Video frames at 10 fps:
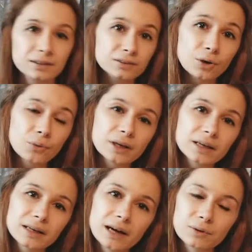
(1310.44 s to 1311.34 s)

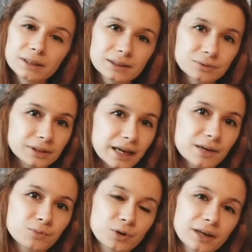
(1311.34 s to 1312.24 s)
Knowing how little
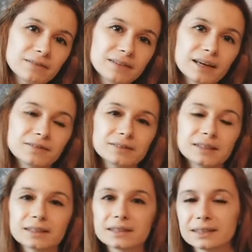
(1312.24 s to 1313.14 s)
time we have left
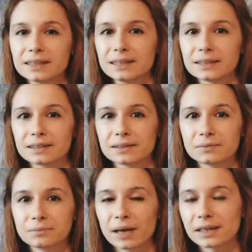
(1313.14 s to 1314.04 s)
in the
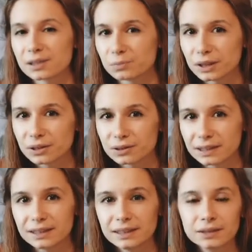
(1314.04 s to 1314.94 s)
season makes me
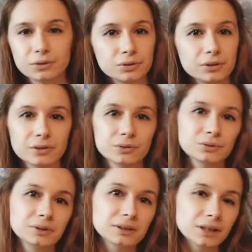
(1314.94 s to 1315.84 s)
greedy to
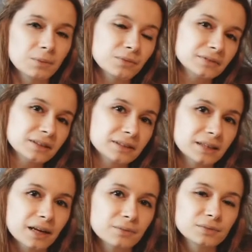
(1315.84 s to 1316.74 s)
use some of the
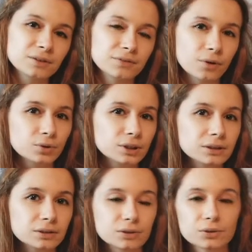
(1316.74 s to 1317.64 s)
time
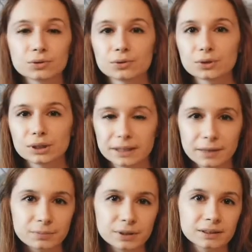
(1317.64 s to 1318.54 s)
devoted to
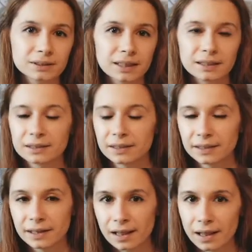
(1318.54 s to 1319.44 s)
Stepin and
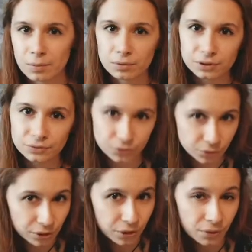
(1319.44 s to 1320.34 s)
the elaborate
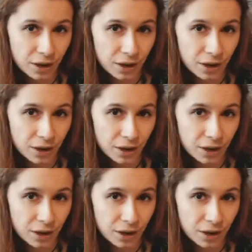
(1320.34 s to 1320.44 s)
funeral